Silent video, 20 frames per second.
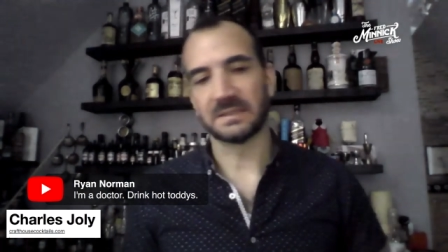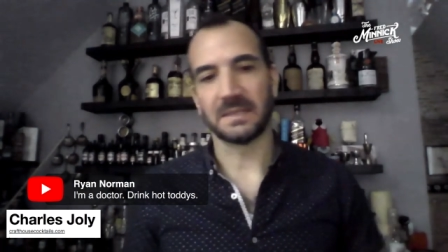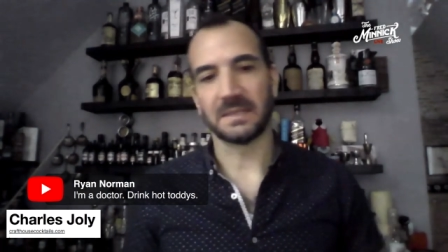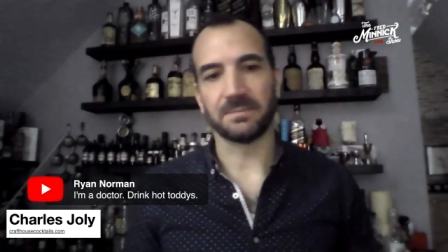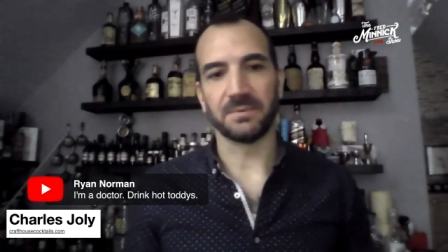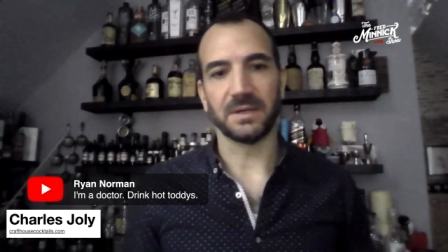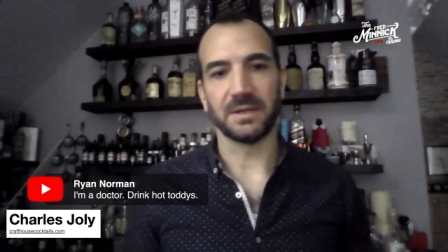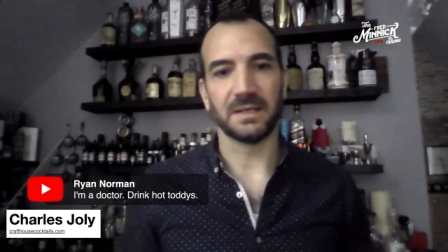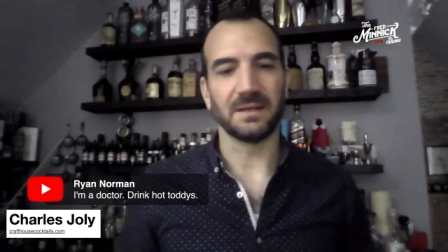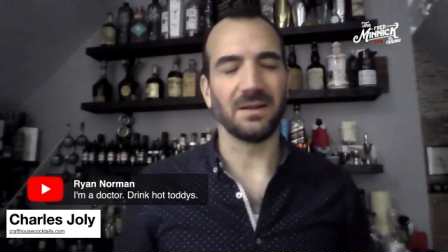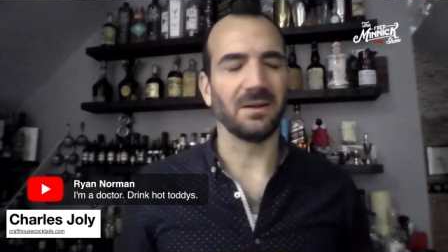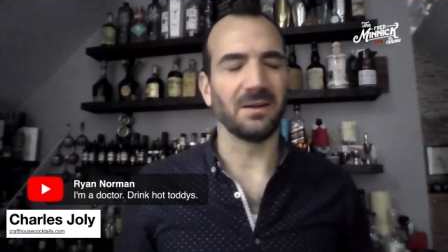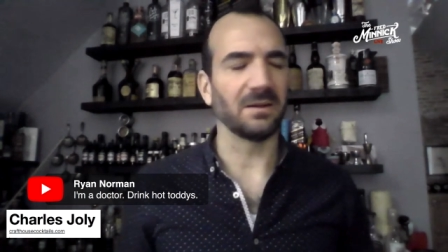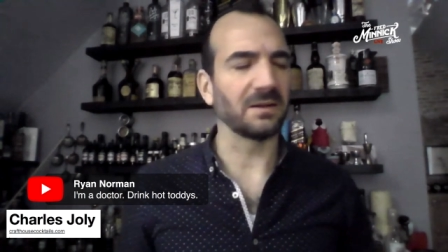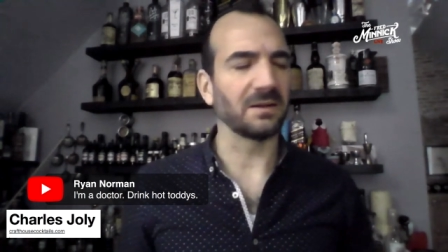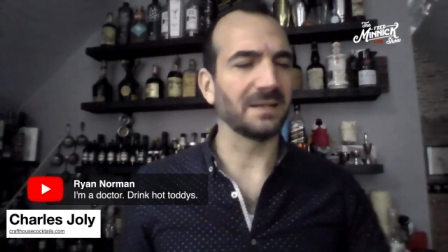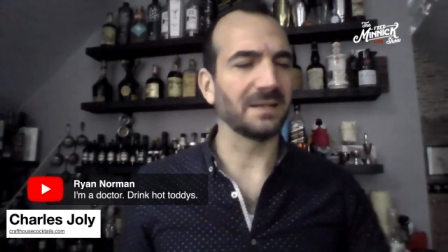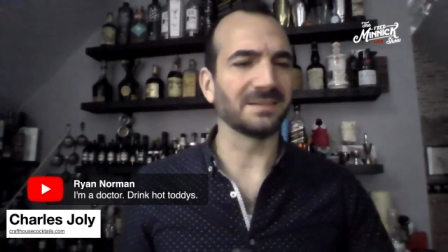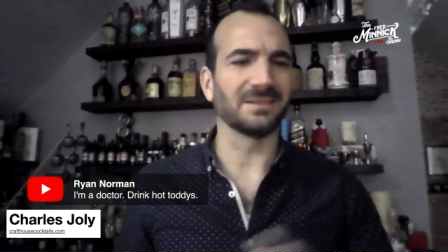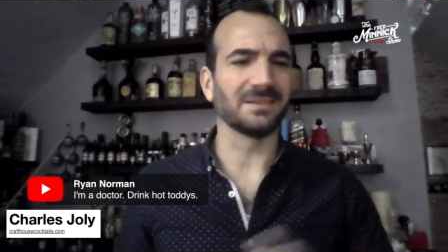They bring in all
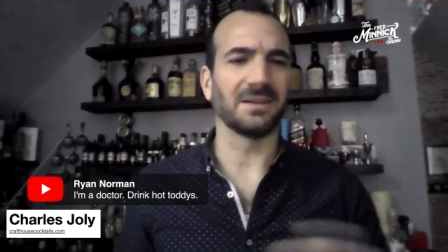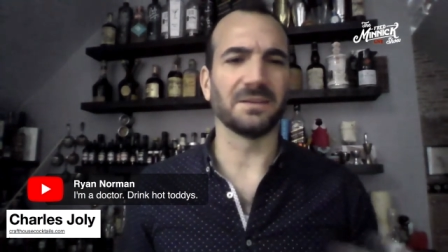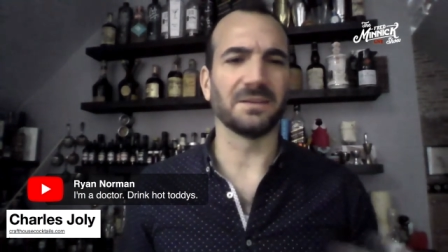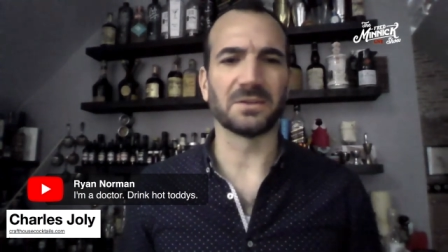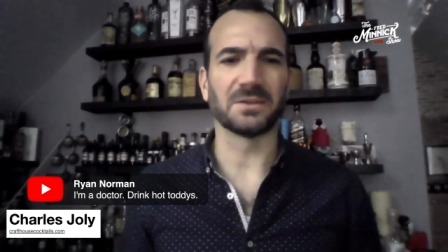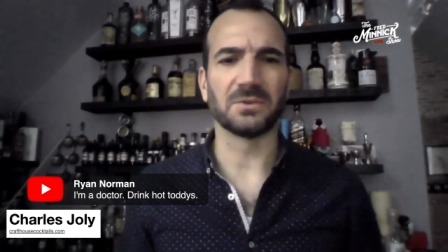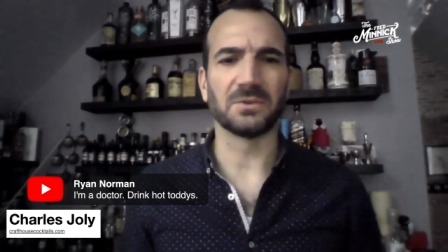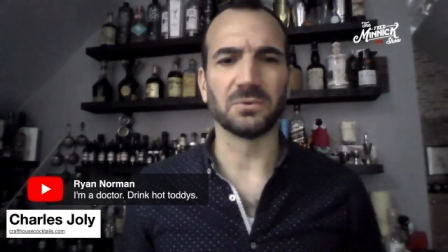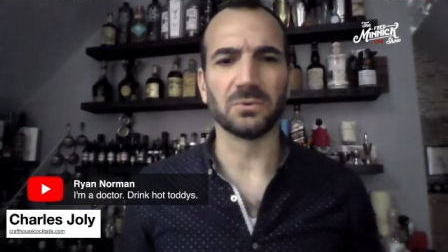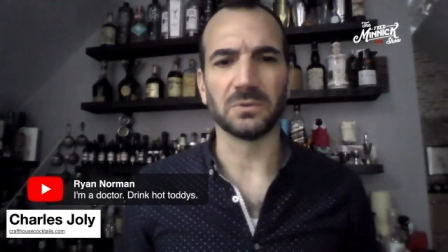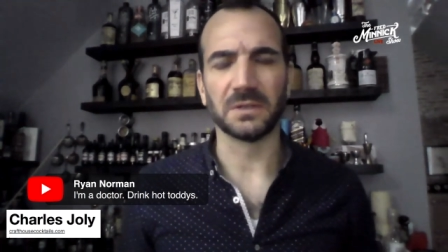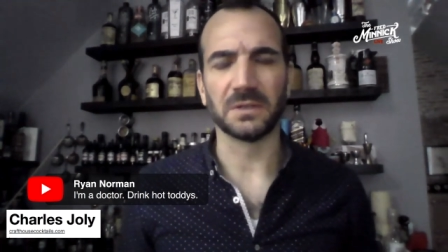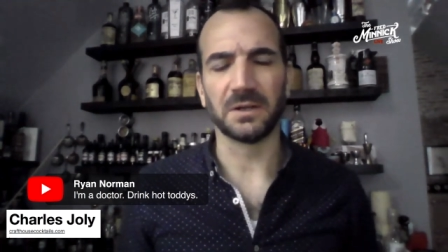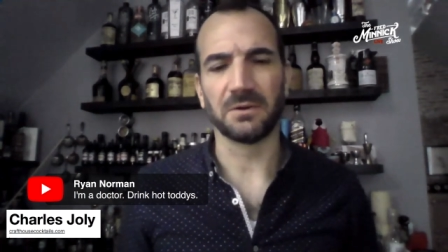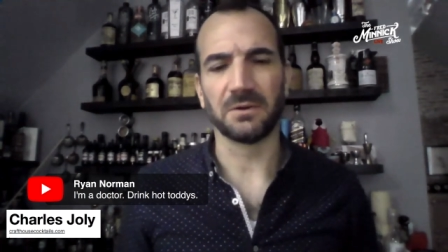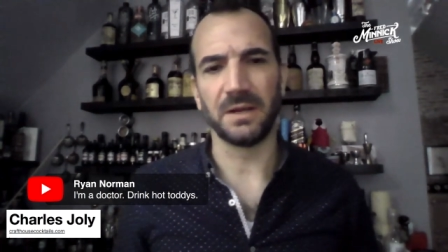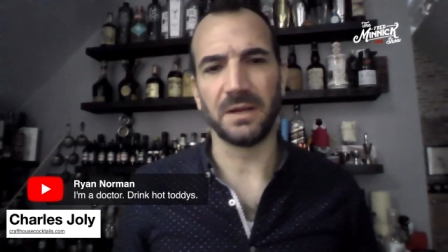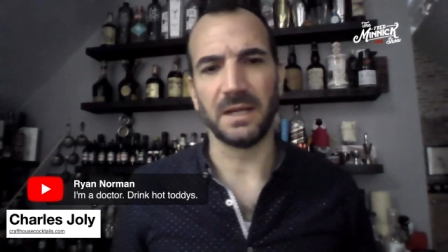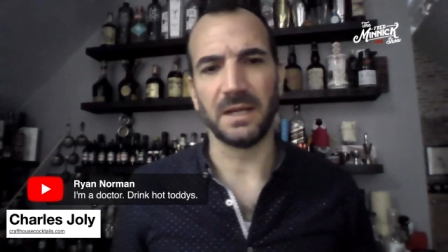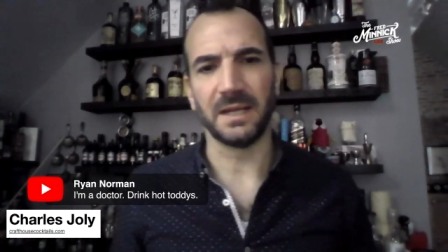kinds of other cool
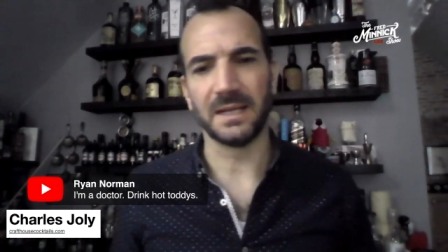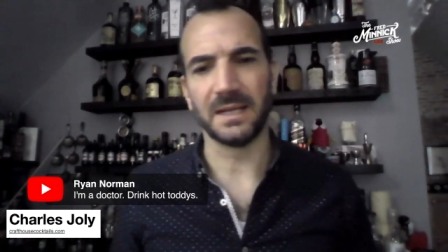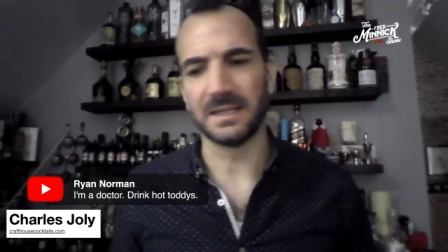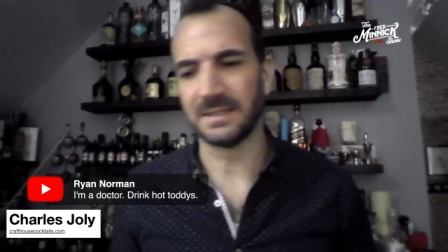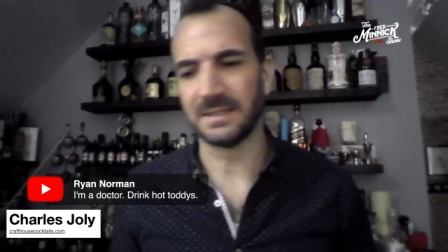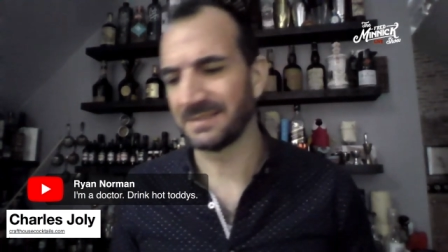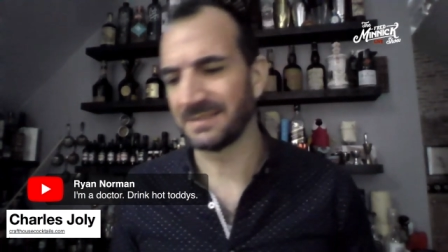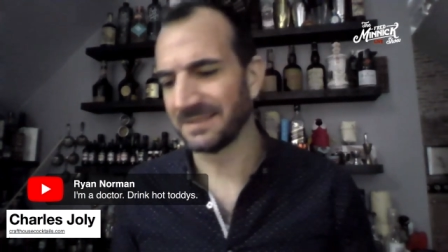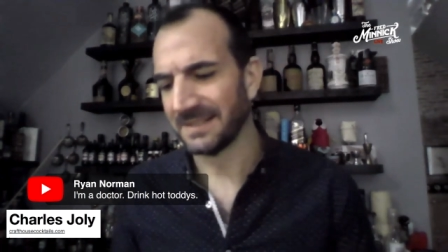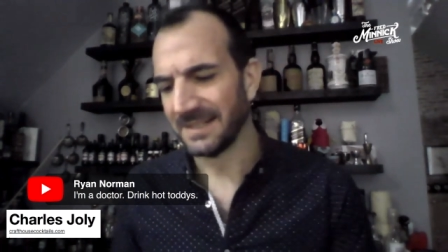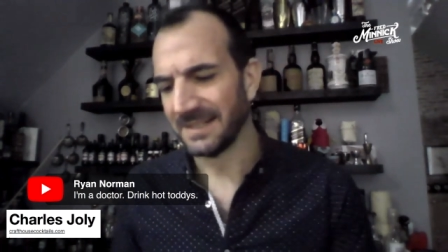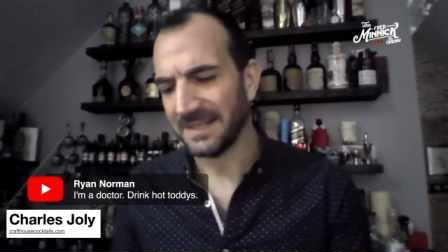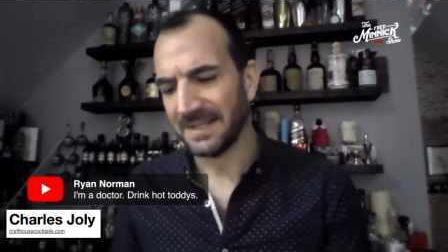ingredients.